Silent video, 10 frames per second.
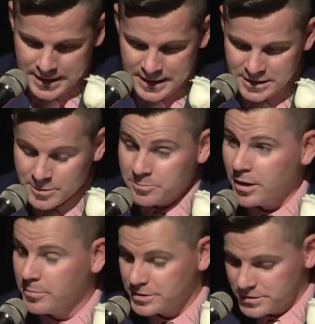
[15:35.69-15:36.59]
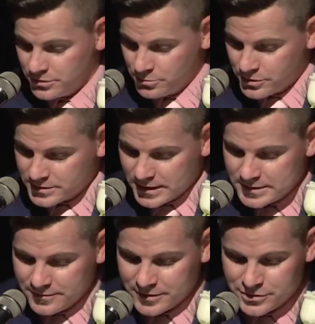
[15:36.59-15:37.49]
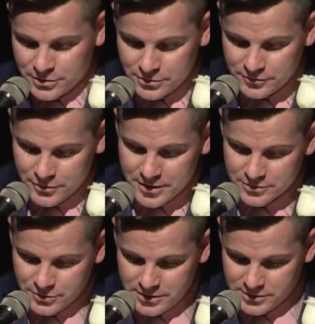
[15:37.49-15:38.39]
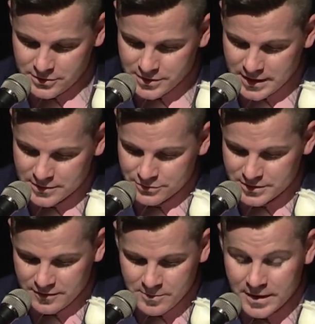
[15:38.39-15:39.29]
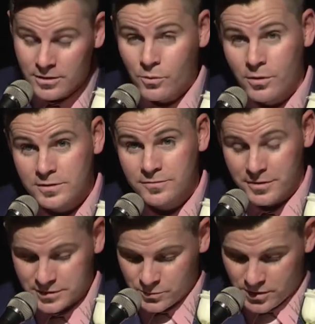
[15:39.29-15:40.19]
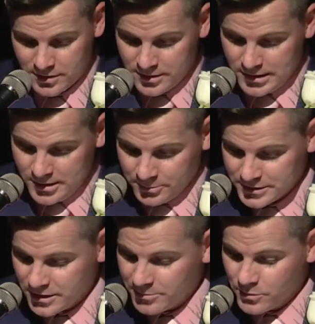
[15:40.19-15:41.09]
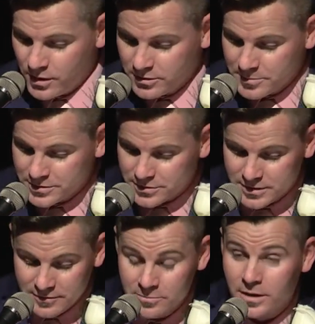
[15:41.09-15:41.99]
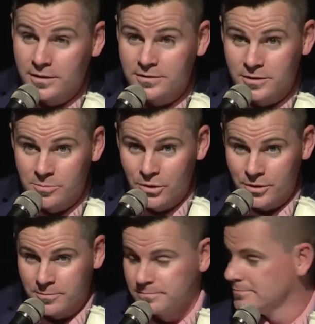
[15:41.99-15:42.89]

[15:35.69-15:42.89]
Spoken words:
He has been published in numerous scientific journals for his research and has received many awards for his work. Please help me welcome Mr. Stephen Munger to the podium.